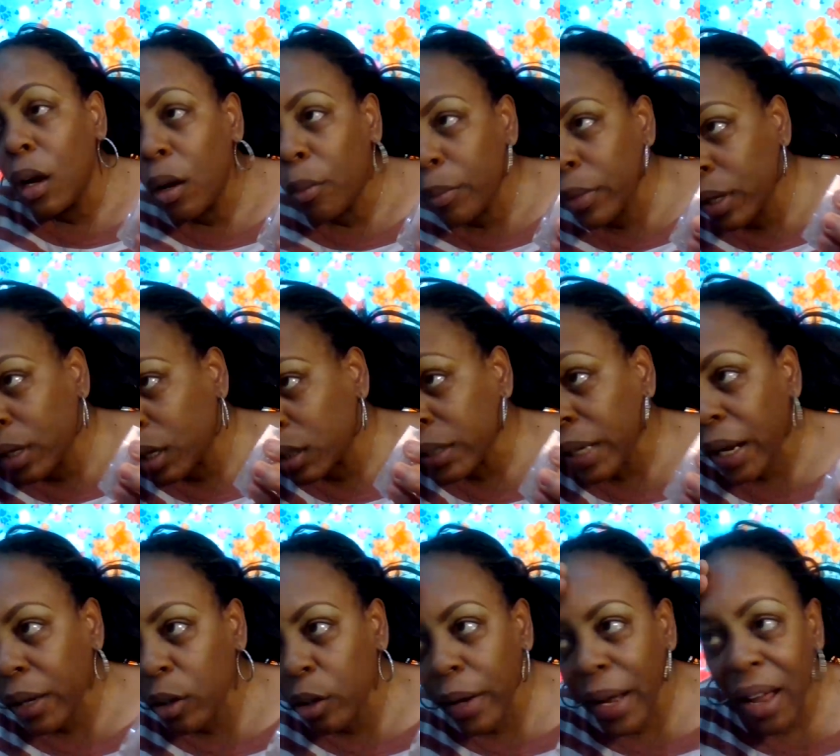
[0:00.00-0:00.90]
because
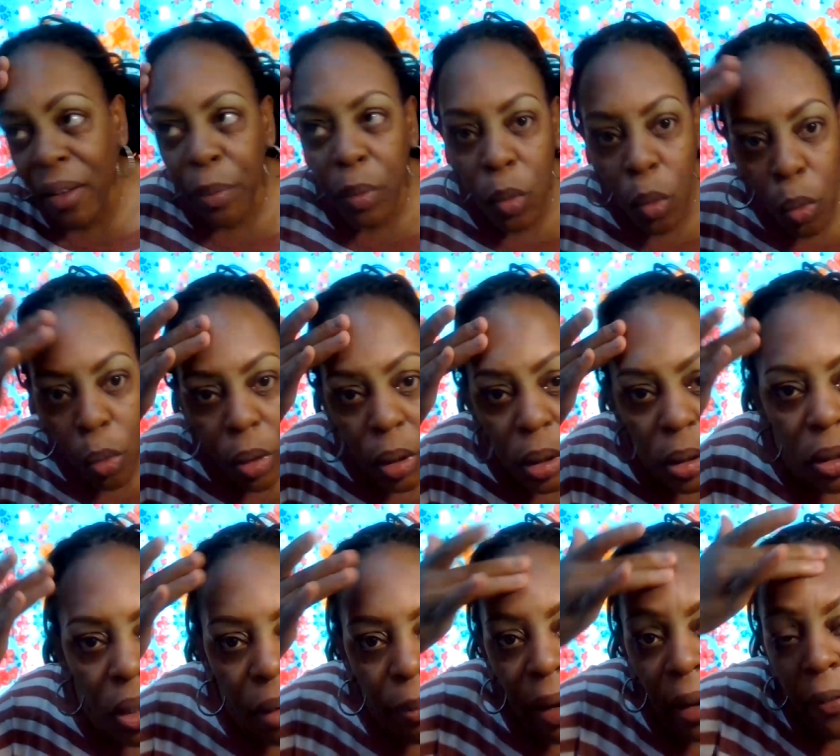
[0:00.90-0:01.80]
I do have pores
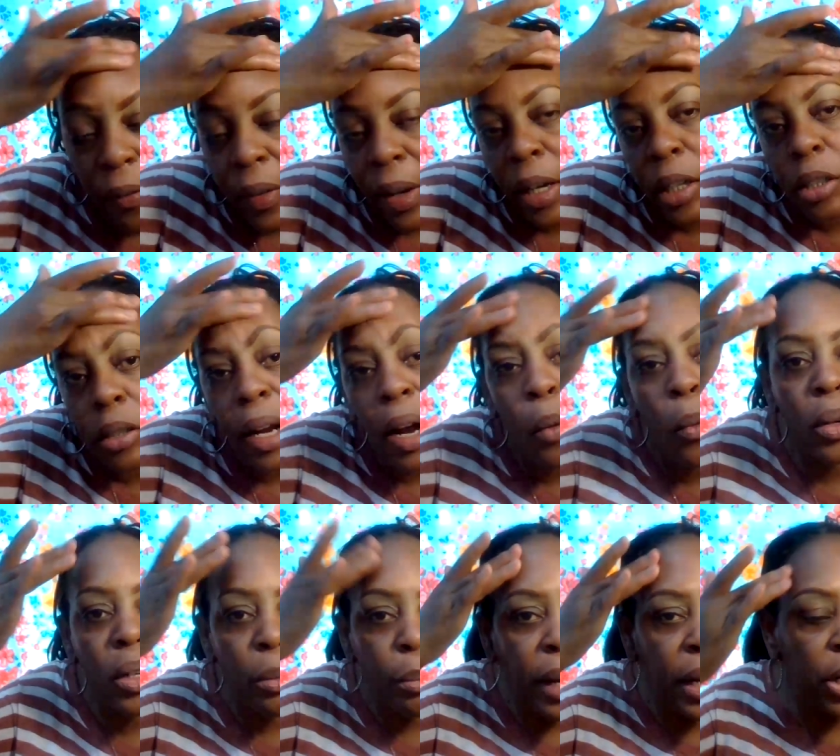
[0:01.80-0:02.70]
on my face so I
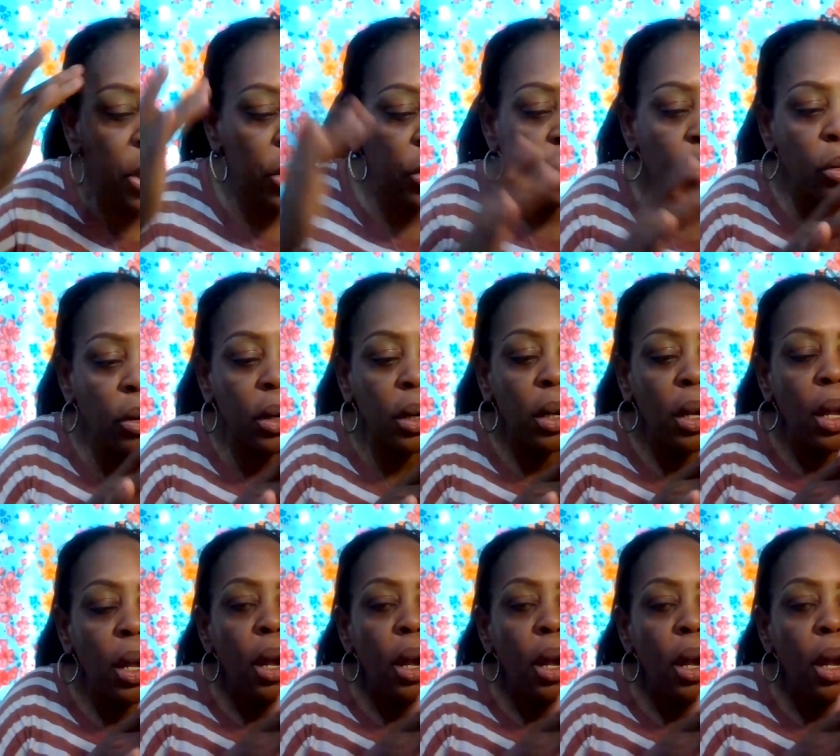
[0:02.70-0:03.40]
want to make sure